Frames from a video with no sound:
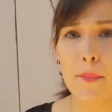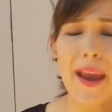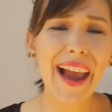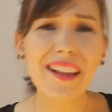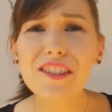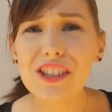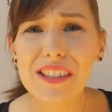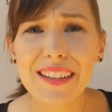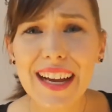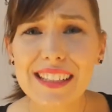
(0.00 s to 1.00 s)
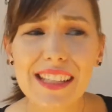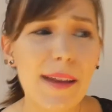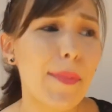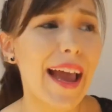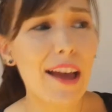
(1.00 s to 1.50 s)
My allergies are acting
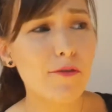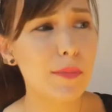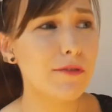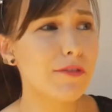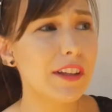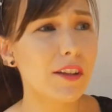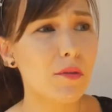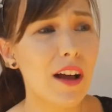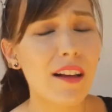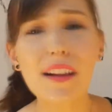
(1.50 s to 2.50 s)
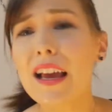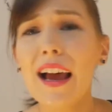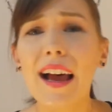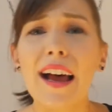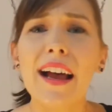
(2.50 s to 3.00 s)
up. I haven't been feeling well.
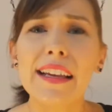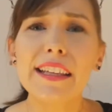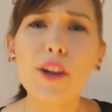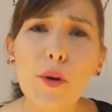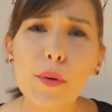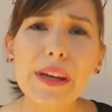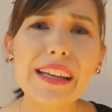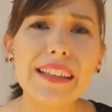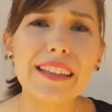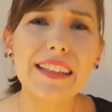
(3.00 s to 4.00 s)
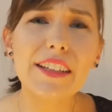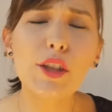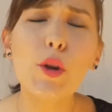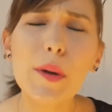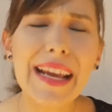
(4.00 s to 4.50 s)
You know
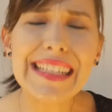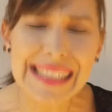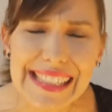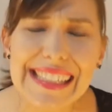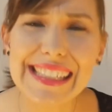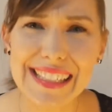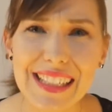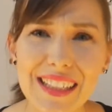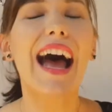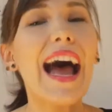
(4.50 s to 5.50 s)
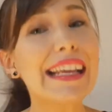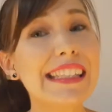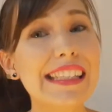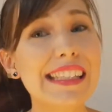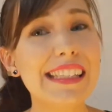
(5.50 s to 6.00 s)
what I need? I
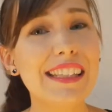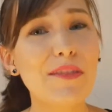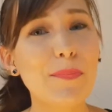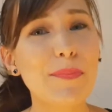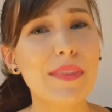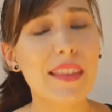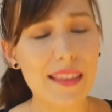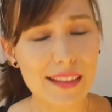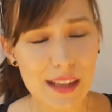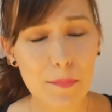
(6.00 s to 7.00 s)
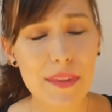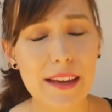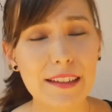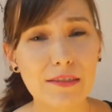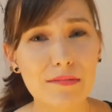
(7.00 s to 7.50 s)
need
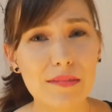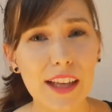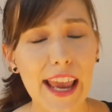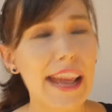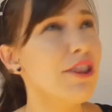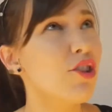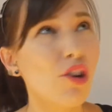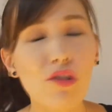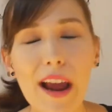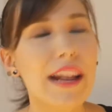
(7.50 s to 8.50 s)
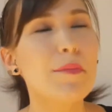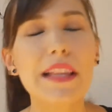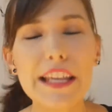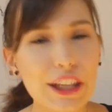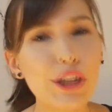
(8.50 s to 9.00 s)
something
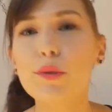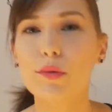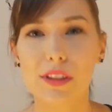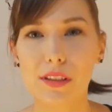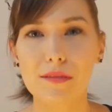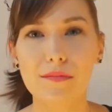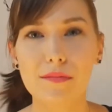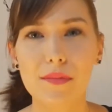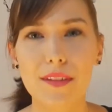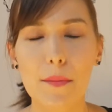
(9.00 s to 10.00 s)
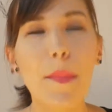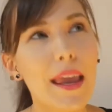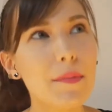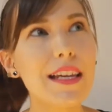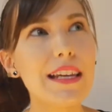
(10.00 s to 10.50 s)
incredibly cute.
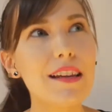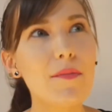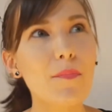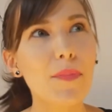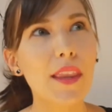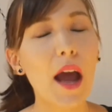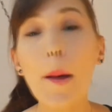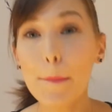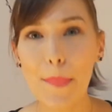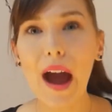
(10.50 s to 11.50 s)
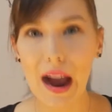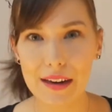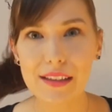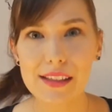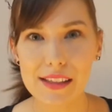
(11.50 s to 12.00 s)
Maybe a
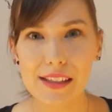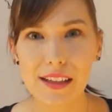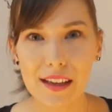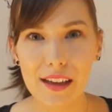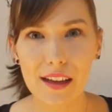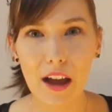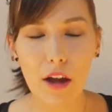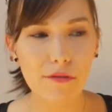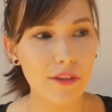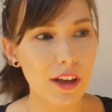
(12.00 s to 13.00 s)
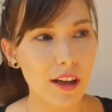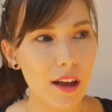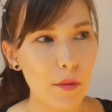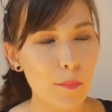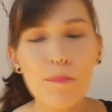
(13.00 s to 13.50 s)
box of
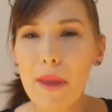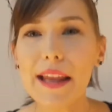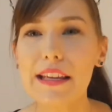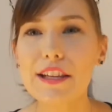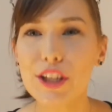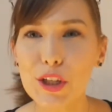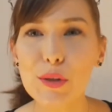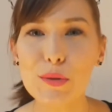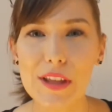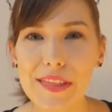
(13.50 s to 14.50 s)
many cute